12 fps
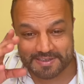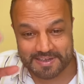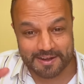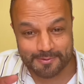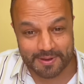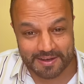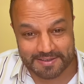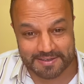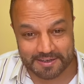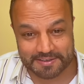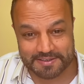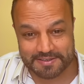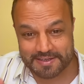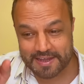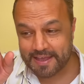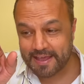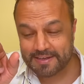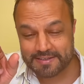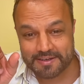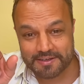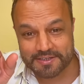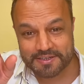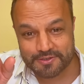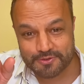10, 12 instructions. An
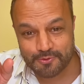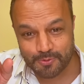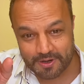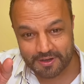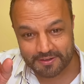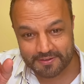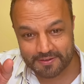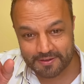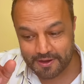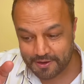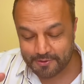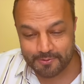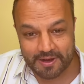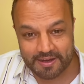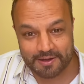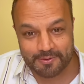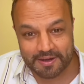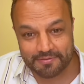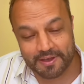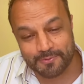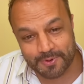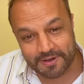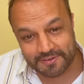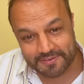instruction is 2 words, 20, 25
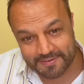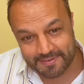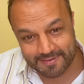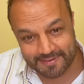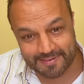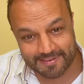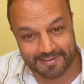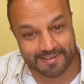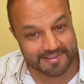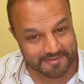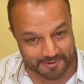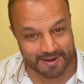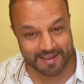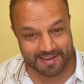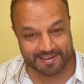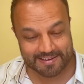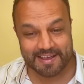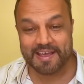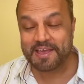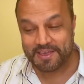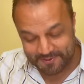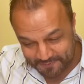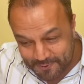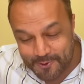words, right?
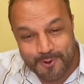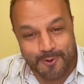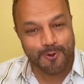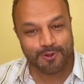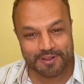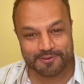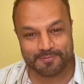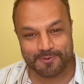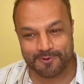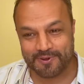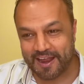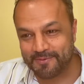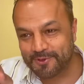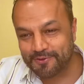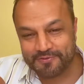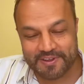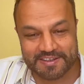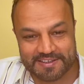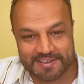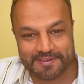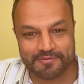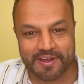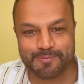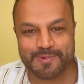If you know this program, you'll finish this
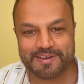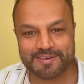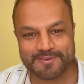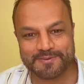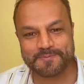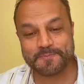in 5 minutes.